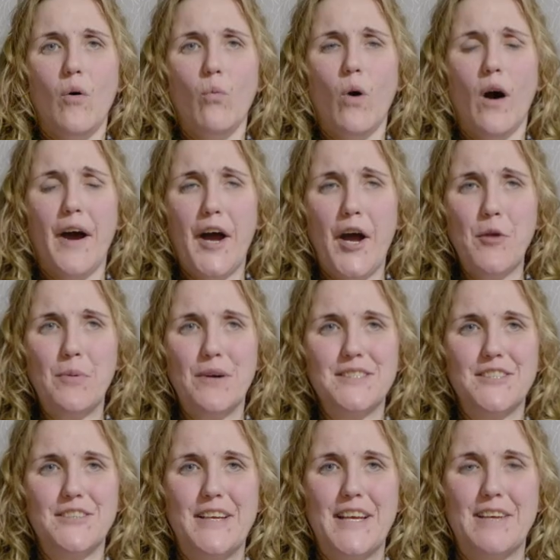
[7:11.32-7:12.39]
What I hope I
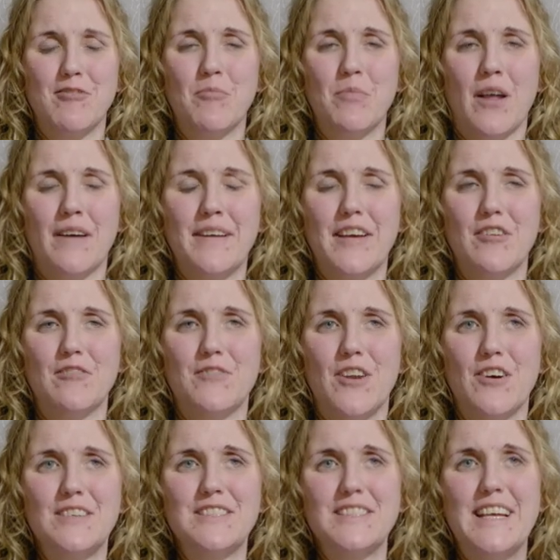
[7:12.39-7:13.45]
do here on Blind Girl
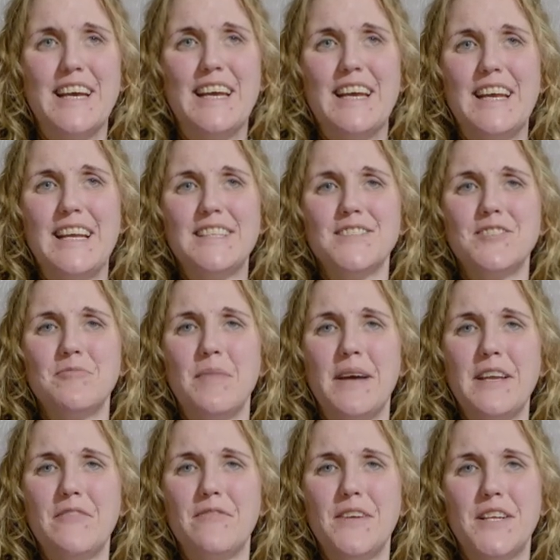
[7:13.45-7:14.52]
Vlogs is to
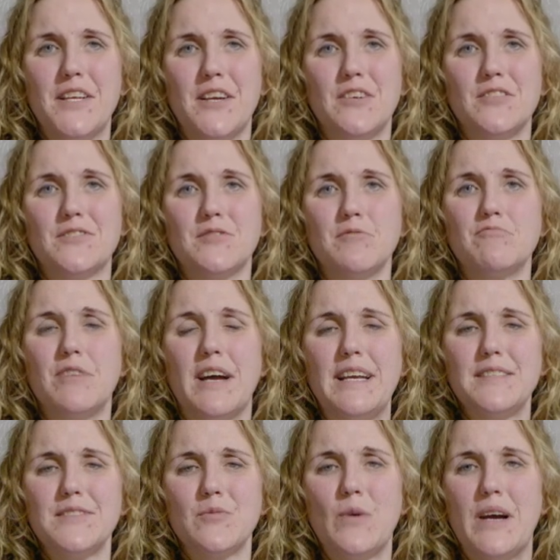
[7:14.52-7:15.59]
make videos to
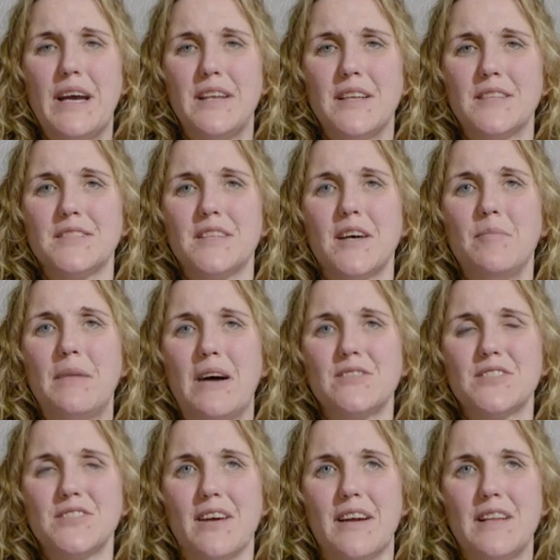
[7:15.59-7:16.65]
raise awareness about
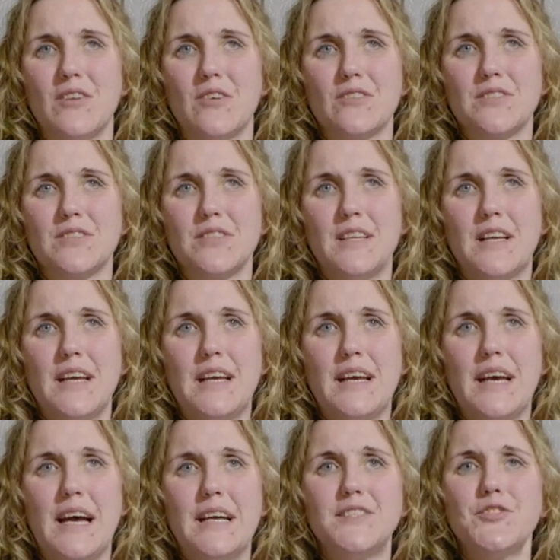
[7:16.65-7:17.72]
sight loss
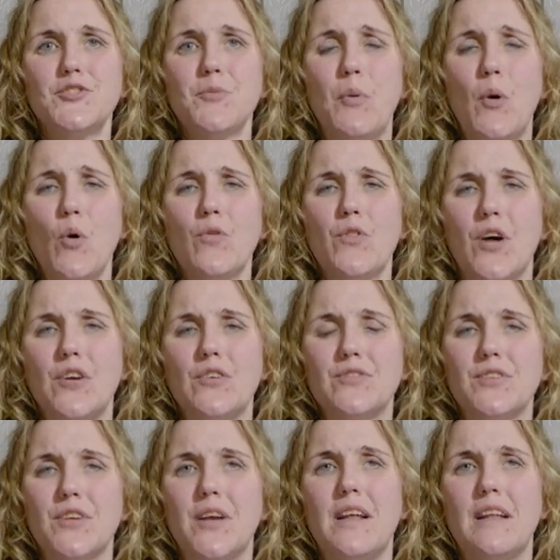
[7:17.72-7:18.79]
and to support
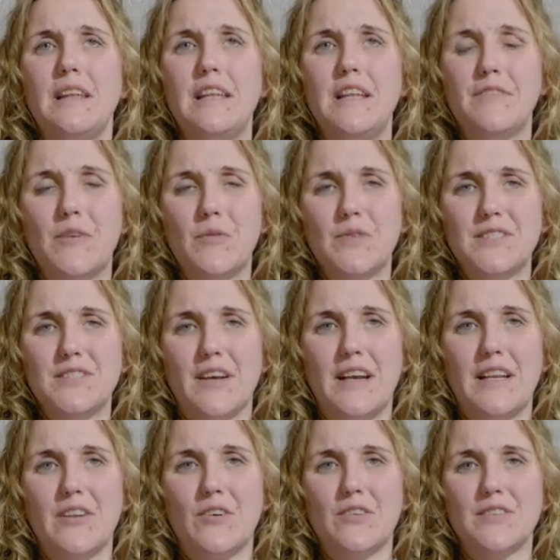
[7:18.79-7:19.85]
those living with
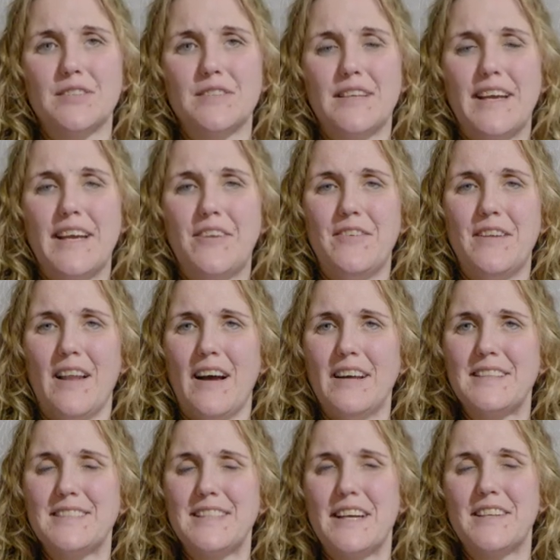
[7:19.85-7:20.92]
sight loss. If you like
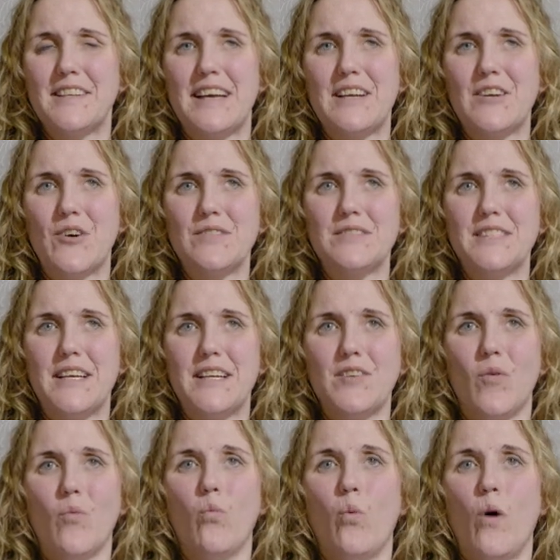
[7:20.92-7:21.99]
the sound of that content,
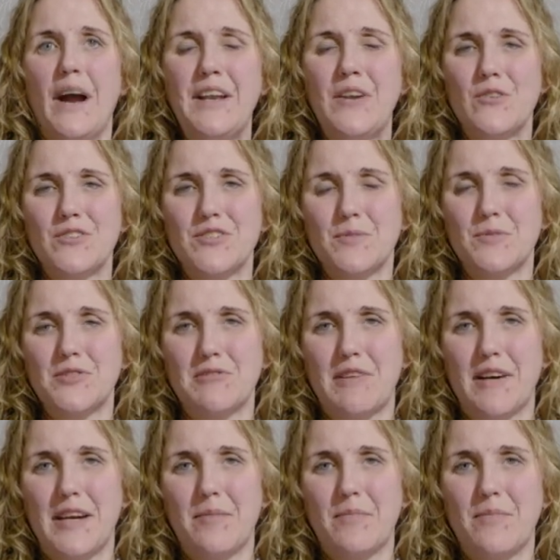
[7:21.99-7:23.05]
why not
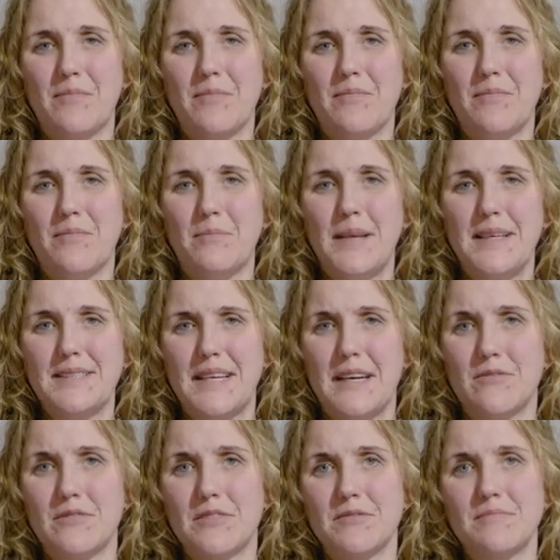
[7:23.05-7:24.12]
subscribe? Peace
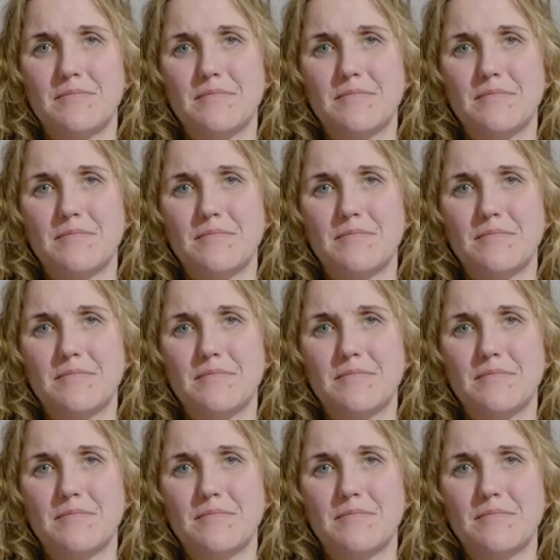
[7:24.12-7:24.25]
out.